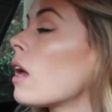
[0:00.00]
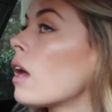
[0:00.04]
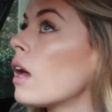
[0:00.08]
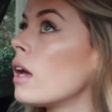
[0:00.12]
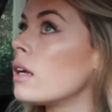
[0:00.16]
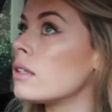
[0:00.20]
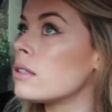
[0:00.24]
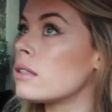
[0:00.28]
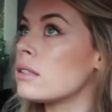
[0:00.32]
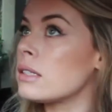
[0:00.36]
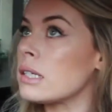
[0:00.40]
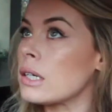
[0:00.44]

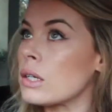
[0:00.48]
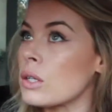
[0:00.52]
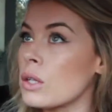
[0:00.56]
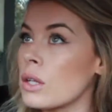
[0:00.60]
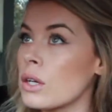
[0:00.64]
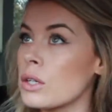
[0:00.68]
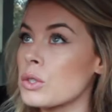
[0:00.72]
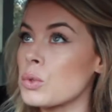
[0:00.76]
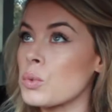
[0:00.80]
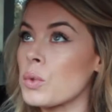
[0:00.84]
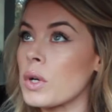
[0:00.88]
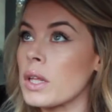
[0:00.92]
It still
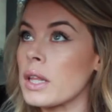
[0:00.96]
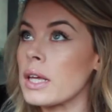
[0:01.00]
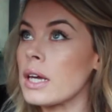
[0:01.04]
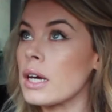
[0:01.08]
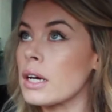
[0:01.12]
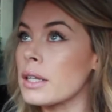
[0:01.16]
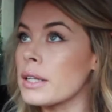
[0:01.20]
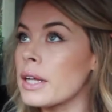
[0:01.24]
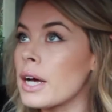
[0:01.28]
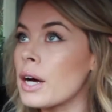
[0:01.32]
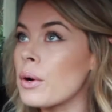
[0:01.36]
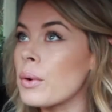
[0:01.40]
looks really
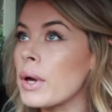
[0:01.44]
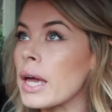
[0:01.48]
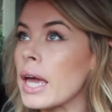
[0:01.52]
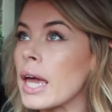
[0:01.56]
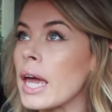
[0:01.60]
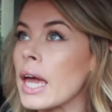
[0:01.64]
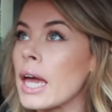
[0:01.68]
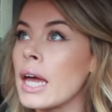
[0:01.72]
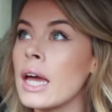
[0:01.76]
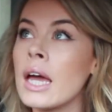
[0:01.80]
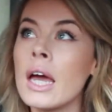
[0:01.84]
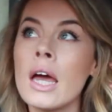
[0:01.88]

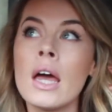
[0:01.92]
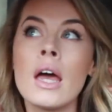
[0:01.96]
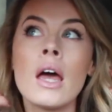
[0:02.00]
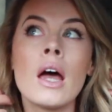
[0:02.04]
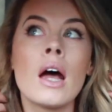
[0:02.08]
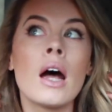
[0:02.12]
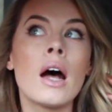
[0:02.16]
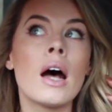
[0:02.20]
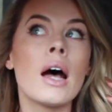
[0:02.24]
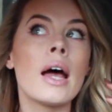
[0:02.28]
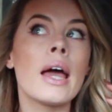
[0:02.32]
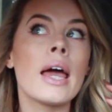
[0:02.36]
glowy
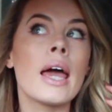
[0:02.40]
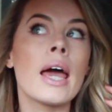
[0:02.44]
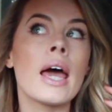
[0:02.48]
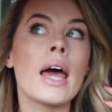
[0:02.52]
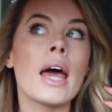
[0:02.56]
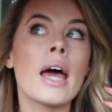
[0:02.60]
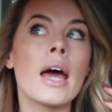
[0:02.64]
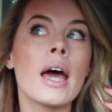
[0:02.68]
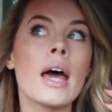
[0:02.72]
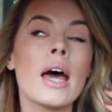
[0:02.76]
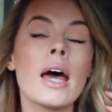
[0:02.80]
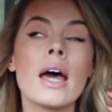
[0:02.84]

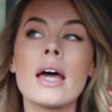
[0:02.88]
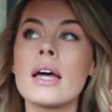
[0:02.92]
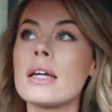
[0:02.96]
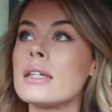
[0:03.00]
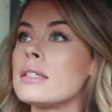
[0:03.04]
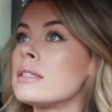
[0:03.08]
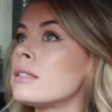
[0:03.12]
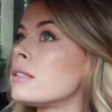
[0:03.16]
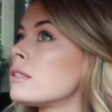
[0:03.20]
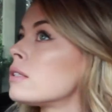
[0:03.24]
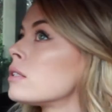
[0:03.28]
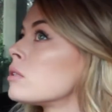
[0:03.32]

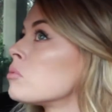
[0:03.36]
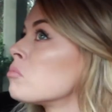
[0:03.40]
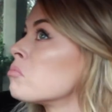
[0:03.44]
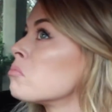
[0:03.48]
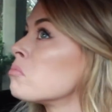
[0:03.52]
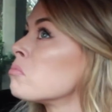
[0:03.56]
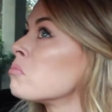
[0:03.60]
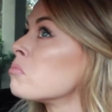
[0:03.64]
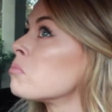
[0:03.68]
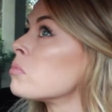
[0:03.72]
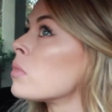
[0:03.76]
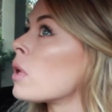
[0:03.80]
and
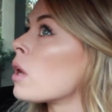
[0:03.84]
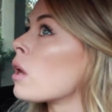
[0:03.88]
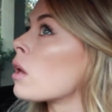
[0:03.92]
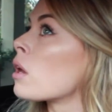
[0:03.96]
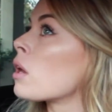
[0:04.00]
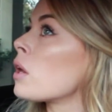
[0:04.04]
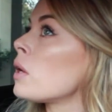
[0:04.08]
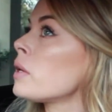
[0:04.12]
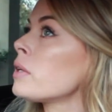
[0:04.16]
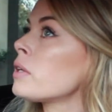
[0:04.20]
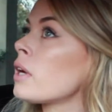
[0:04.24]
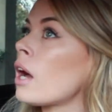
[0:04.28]

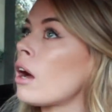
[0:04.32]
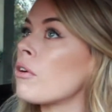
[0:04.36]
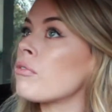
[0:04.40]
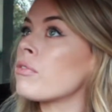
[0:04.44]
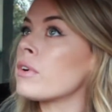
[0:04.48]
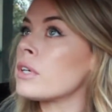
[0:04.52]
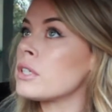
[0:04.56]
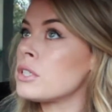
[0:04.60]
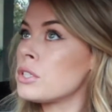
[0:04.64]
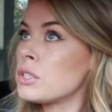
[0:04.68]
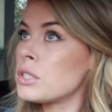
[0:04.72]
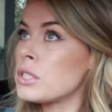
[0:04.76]
good
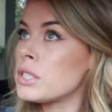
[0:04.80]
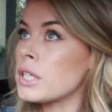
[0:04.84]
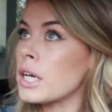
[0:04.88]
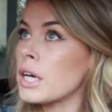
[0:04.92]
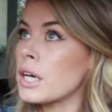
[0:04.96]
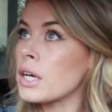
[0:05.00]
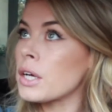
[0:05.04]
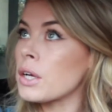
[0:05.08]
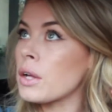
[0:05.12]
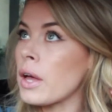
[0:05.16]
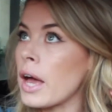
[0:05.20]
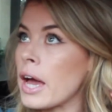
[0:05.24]
coverage
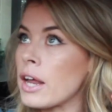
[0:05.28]
still.